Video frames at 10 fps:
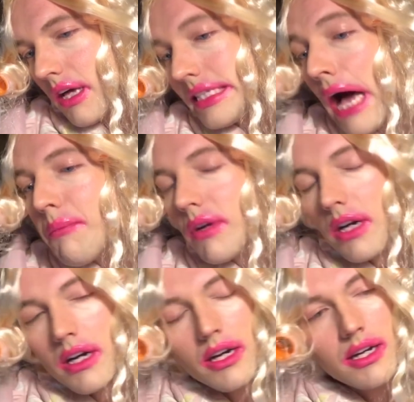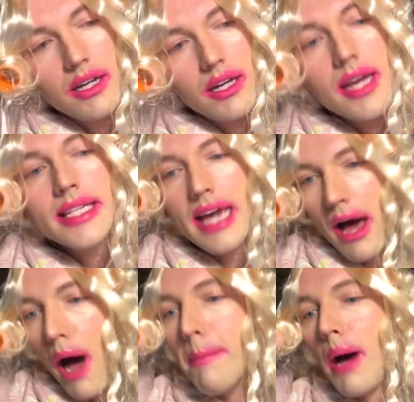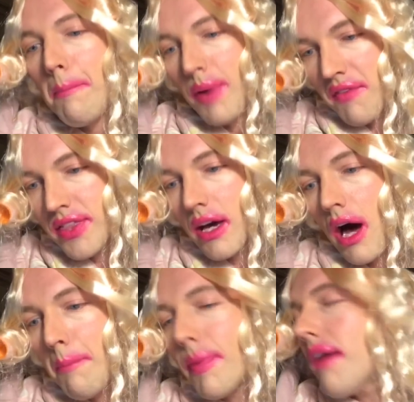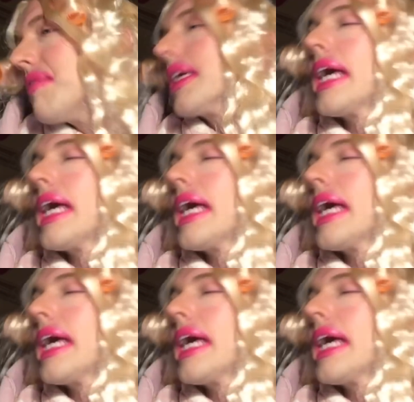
Not. Yeah, above the